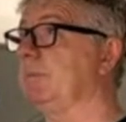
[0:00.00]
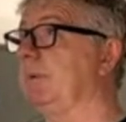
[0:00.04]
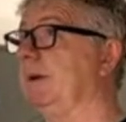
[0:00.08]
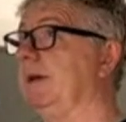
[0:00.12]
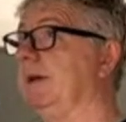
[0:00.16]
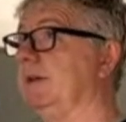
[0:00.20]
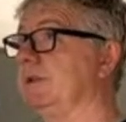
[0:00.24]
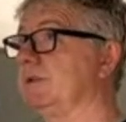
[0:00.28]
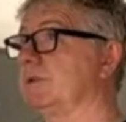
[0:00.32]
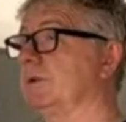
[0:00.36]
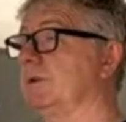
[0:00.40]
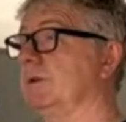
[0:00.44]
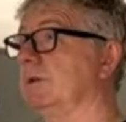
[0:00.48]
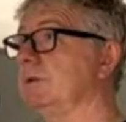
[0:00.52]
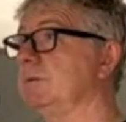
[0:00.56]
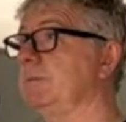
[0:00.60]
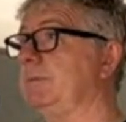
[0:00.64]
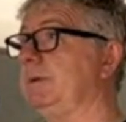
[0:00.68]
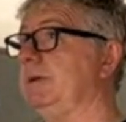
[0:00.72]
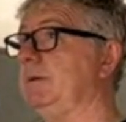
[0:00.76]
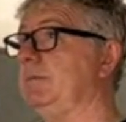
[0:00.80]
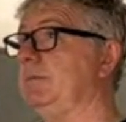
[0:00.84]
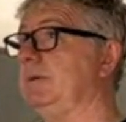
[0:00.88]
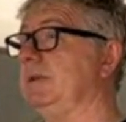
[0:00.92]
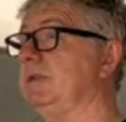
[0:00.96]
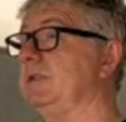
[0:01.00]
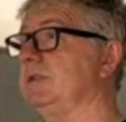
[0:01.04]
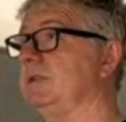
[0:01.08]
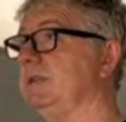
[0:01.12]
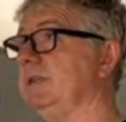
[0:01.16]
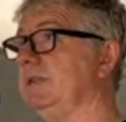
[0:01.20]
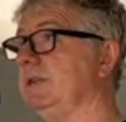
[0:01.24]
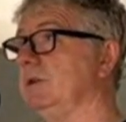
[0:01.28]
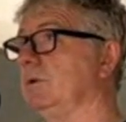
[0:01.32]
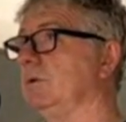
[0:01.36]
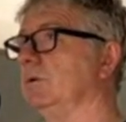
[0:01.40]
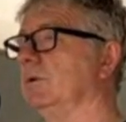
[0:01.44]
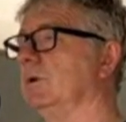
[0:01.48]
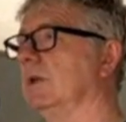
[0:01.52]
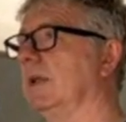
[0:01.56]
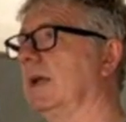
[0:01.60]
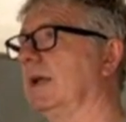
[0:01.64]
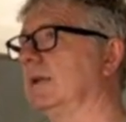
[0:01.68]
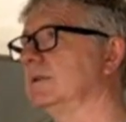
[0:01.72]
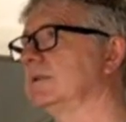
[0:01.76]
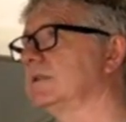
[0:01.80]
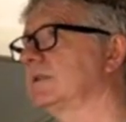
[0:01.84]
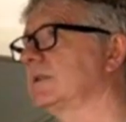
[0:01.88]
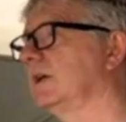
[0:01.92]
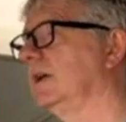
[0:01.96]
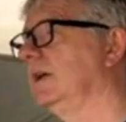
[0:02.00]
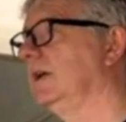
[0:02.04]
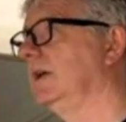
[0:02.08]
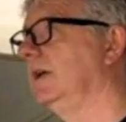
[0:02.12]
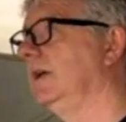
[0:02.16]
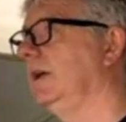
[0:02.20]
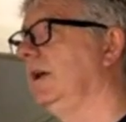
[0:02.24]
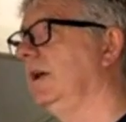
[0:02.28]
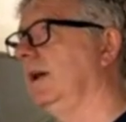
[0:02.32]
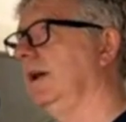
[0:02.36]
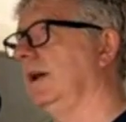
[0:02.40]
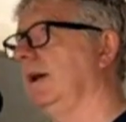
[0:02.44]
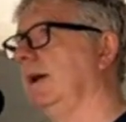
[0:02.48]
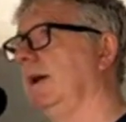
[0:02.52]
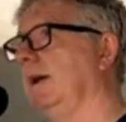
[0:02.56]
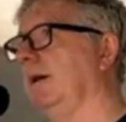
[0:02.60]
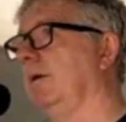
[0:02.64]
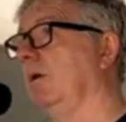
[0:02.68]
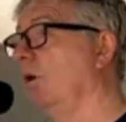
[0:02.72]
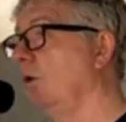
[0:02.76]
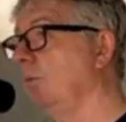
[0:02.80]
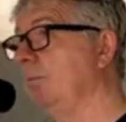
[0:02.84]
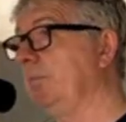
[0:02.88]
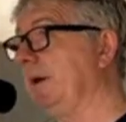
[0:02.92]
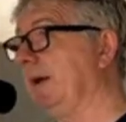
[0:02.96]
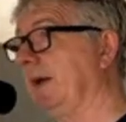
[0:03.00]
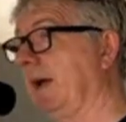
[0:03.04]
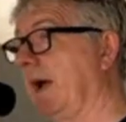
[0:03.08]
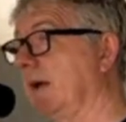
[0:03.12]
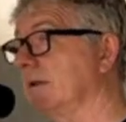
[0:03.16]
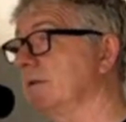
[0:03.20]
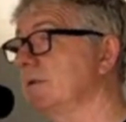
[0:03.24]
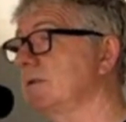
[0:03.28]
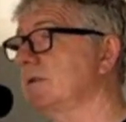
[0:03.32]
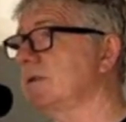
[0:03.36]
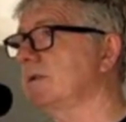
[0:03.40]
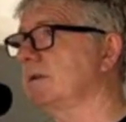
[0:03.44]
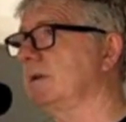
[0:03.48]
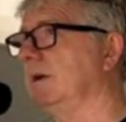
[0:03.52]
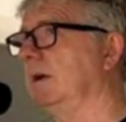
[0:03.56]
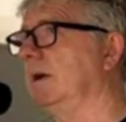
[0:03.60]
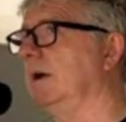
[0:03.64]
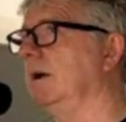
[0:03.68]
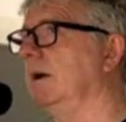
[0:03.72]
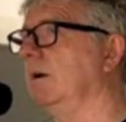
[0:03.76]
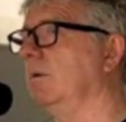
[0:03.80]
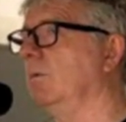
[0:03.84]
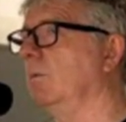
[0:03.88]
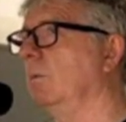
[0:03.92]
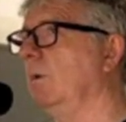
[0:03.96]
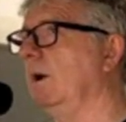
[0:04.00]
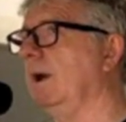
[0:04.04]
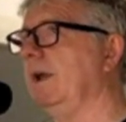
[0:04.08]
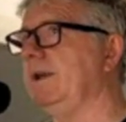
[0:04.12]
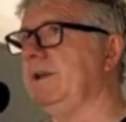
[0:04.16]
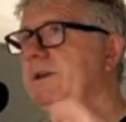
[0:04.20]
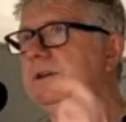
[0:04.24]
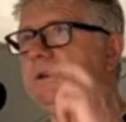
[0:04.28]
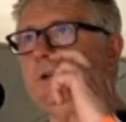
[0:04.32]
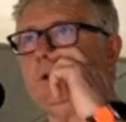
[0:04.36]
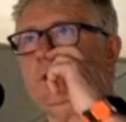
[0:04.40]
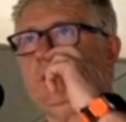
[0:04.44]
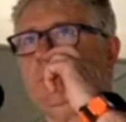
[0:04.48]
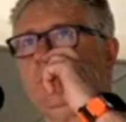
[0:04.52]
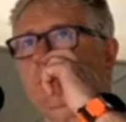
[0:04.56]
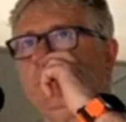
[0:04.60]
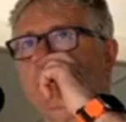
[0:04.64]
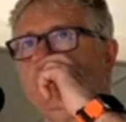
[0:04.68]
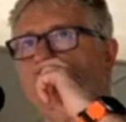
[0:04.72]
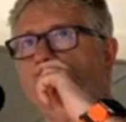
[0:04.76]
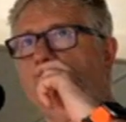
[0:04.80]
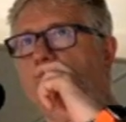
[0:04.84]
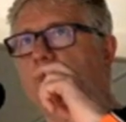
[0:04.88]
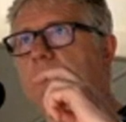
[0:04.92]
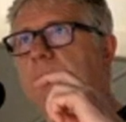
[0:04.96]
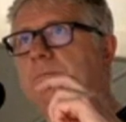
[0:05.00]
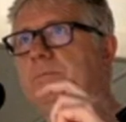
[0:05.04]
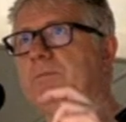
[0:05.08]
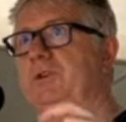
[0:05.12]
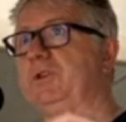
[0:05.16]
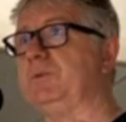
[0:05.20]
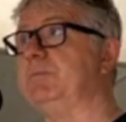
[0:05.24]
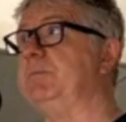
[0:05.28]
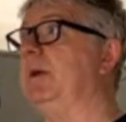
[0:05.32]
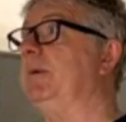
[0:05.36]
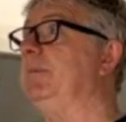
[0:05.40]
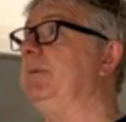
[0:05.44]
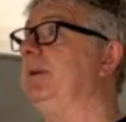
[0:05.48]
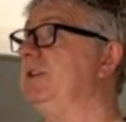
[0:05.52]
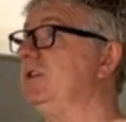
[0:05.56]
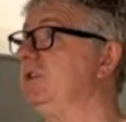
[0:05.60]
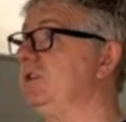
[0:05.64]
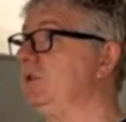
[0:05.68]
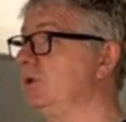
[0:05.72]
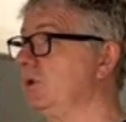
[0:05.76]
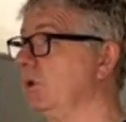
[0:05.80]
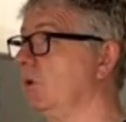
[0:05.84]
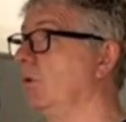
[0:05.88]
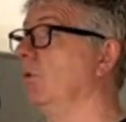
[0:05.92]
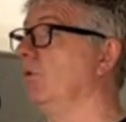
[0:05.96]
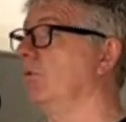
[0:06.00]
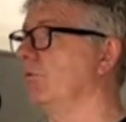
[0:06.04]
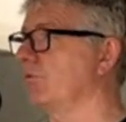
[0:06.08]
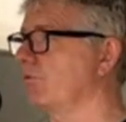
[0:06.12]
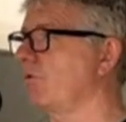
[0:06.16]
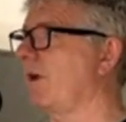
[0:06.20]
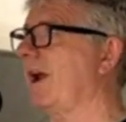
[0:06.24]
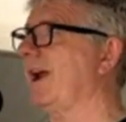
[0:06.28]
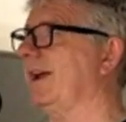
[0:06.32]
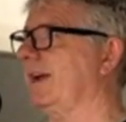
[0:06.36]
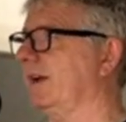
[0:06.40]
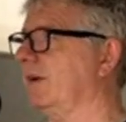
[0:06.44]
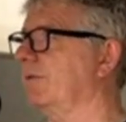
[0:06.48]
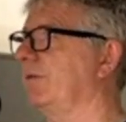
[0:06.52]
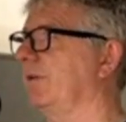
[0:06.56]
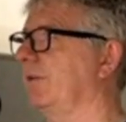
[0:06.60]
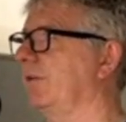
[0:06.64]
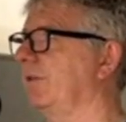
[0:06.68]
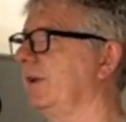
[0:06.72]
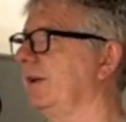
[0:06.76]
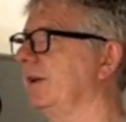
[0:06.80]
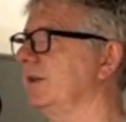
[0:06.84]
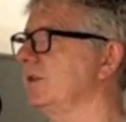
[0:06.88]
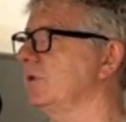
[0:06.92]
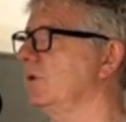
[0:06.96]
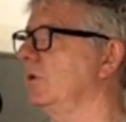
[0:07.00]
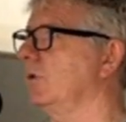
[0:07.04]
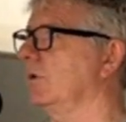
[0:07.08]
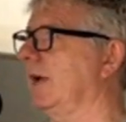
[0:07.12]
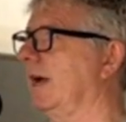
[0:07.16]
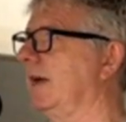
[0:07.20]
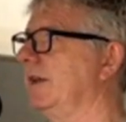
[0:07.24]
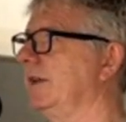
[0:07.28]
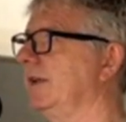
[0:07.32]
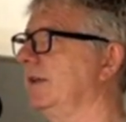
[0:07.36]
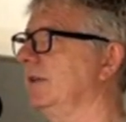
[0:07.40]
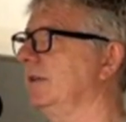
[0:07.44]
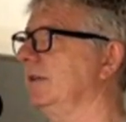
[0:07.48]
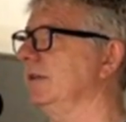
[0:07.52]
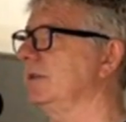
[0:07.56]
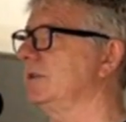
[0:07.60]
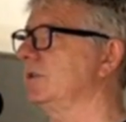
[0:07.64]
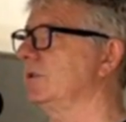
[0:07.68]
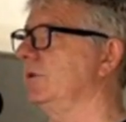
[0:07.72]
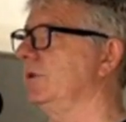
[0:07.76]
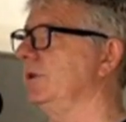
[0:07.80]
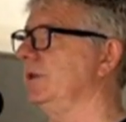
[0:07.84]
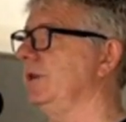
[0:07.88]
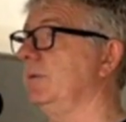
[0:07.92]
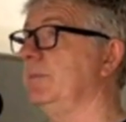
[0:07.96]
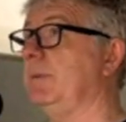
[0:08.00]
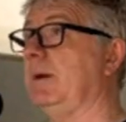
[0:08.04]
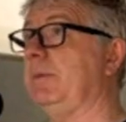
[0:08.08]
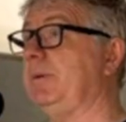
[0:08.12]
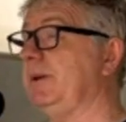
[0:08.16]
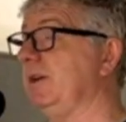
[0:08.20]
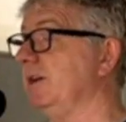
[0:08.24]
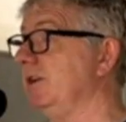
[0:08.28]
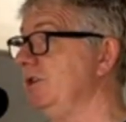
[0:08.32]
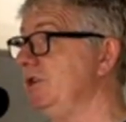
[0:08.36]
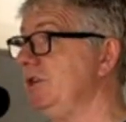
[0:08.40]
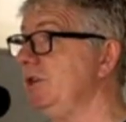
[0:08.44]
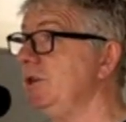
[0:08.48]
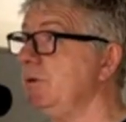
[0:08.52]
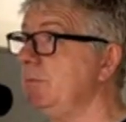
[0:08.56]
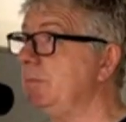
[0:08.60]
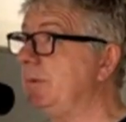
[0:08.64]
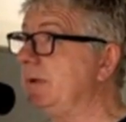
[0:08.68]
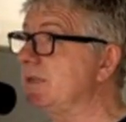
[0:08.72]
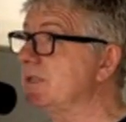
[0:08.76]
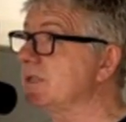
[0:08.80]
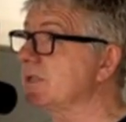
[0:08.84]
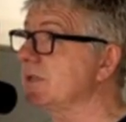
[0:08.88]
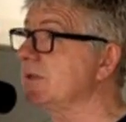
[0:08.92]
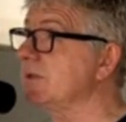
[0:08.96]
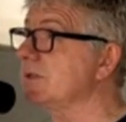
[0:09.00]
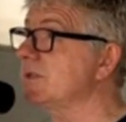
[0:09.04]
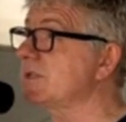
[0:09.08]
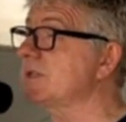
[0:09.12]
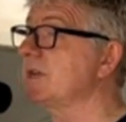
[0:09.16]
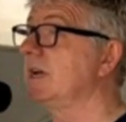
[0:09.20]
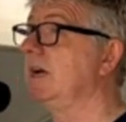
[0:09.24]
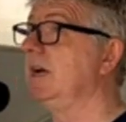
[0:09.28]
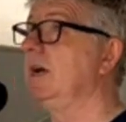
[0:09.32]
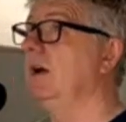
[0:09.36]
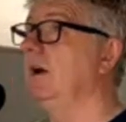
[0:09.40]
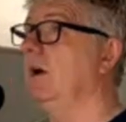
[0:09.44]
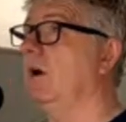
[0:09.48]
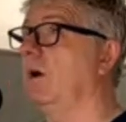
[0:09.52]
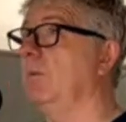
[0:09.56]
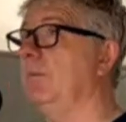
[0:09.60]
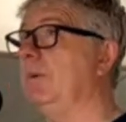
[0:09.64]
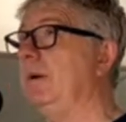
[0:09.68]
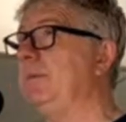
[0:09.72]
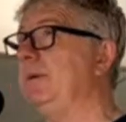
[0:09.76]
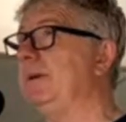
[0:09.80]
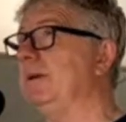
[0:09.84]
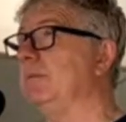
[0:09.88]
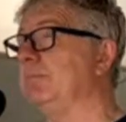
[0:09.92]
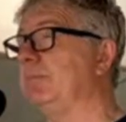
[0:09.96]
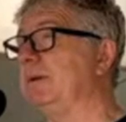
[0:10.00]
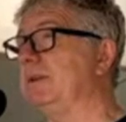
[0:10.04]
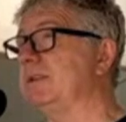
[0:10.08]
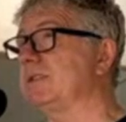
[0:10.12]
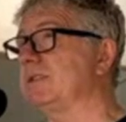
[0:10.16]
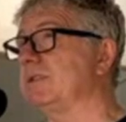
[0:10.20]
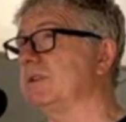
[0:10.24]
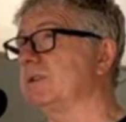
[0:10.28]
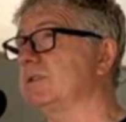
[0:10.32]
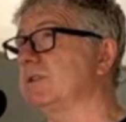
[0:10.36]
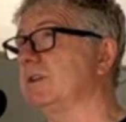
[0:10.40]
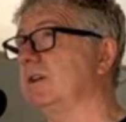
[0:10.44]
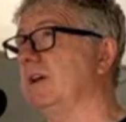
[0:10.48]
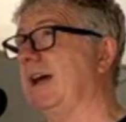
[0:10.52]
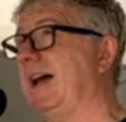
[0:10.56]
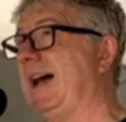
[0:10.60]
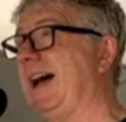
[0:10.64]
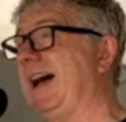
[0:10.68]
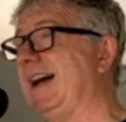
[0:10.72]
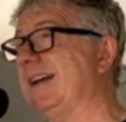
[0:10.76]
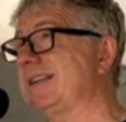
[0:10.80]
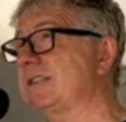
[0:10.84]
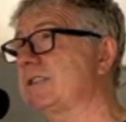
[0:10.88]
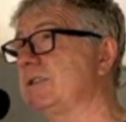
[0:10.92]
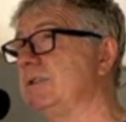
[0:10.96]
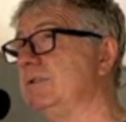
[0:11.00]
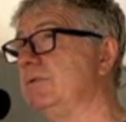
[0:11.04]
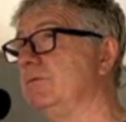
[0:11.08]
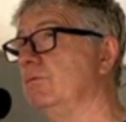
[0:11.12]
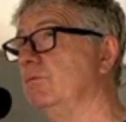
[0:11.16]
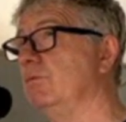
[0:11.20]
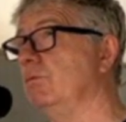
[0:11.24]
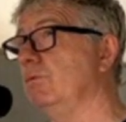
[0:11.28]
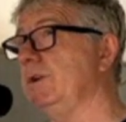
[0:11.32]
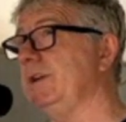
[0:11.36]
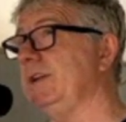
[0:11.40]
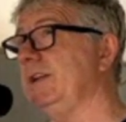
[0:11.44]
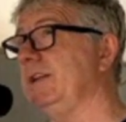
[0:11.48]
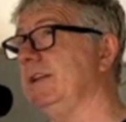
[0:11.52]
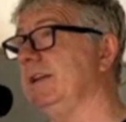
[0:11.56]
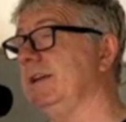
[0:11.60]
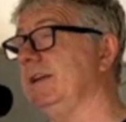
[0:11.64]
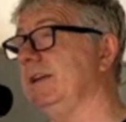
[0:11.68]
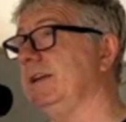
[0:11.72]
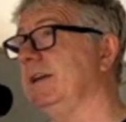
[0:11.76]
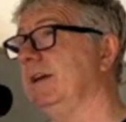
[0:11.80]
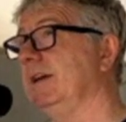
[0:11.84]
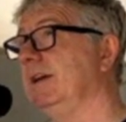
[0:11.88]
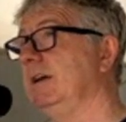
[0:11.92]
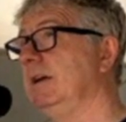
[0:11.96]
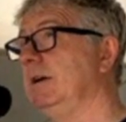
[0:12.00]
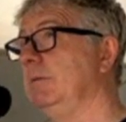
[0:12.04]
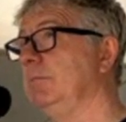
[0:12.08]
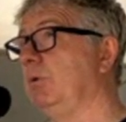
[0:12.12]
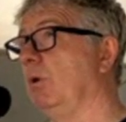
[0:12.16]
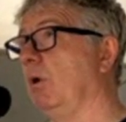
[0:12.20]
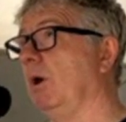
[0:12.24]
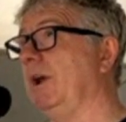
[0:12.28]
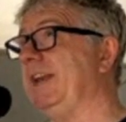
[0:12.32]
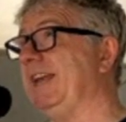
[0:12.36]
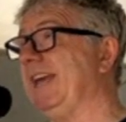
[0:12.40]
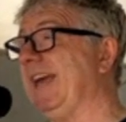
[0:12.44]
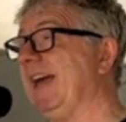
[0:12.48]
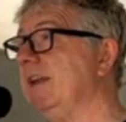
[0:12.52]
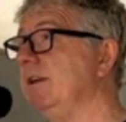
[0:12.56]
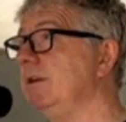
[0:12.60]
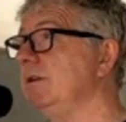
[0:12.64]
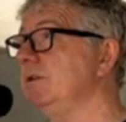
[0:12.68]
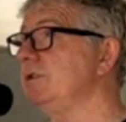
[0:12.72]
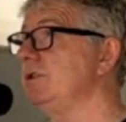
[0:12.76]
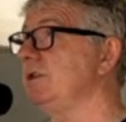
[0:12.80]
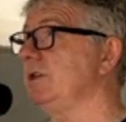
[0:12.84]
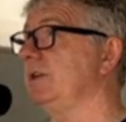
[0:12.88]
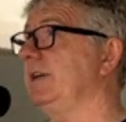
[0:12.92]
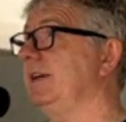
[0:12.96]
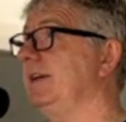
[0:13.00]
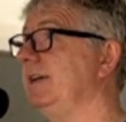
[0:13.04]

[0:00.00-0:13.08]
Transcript: paid search, PPC, Google Ads, or Bing ads, when you maybe don't rank for things organically. So you may be a new business or maybe a business that hasn't really put any energy